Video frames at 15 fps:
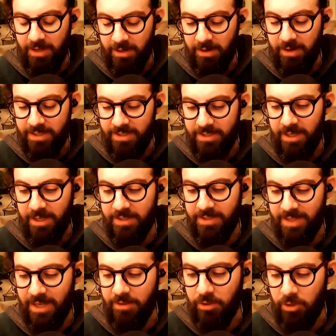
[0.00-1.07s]
Let's
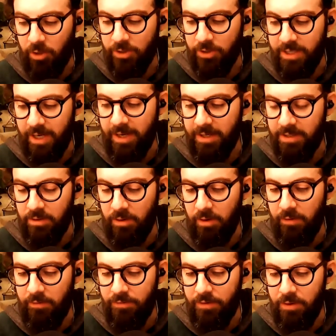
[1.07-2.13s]
set the context
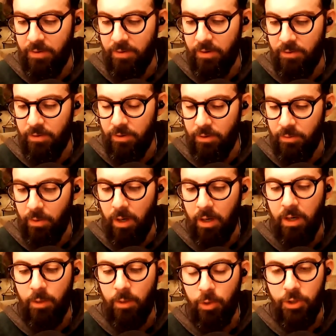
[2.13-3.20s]
of, you
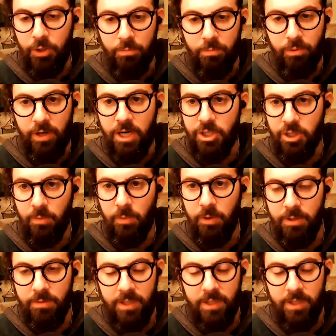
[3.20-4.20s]
are what you preach and what you